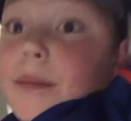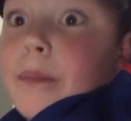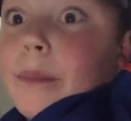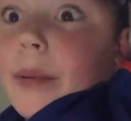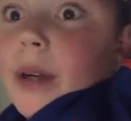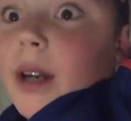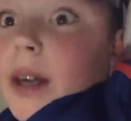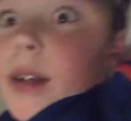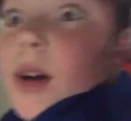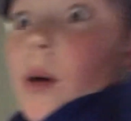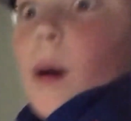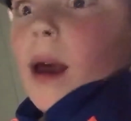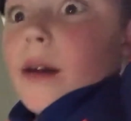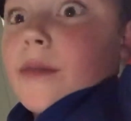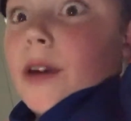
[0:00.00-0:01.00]
But I don't
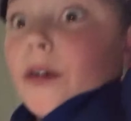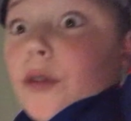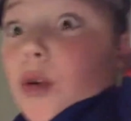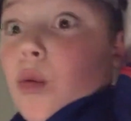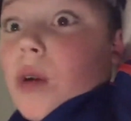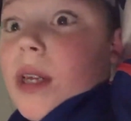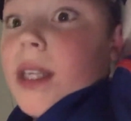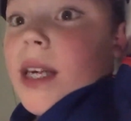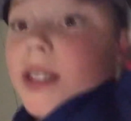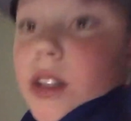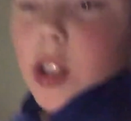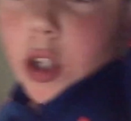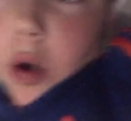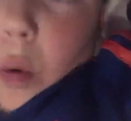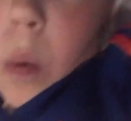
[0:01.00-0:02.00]
have everyone yet,
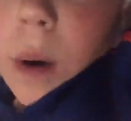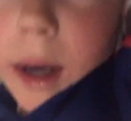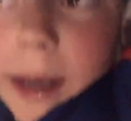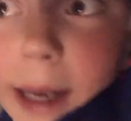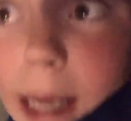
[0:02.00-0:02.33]
so we're going to